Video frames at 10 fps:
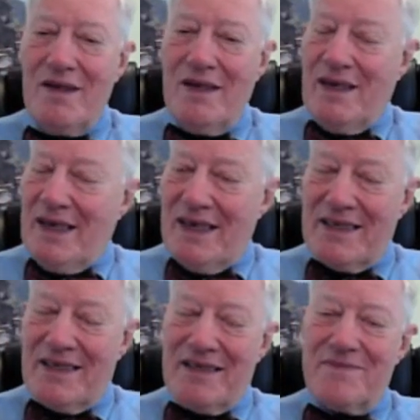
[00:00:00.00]
in
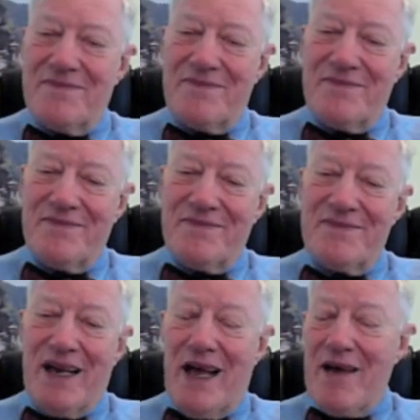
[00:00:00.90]
the
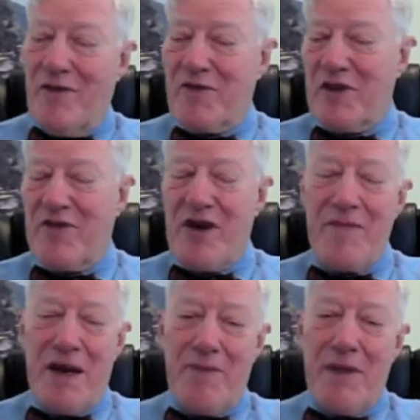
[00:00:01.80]
life of so very many
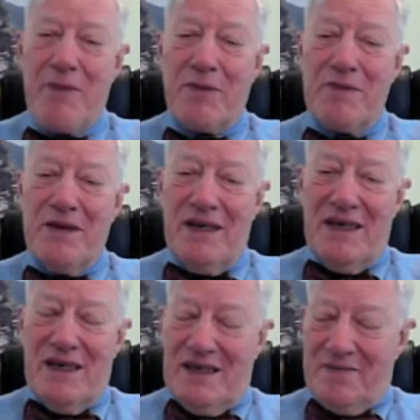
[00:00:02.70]
people,
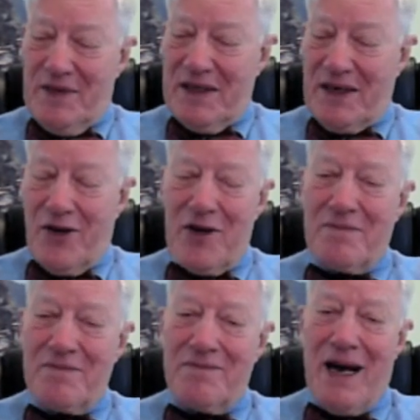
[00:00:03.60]
including
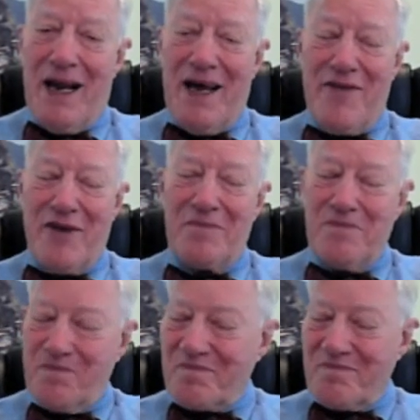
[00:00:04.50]
our life.
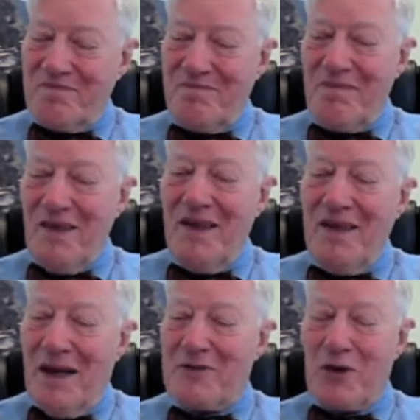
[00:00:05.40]
I'm
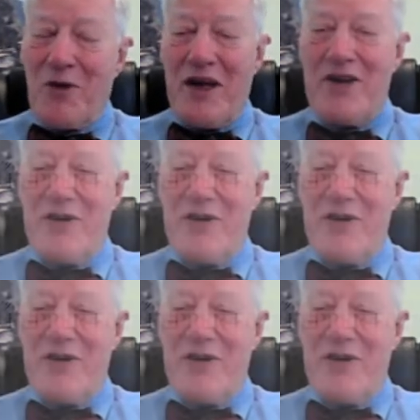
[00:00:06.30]
so glad to have known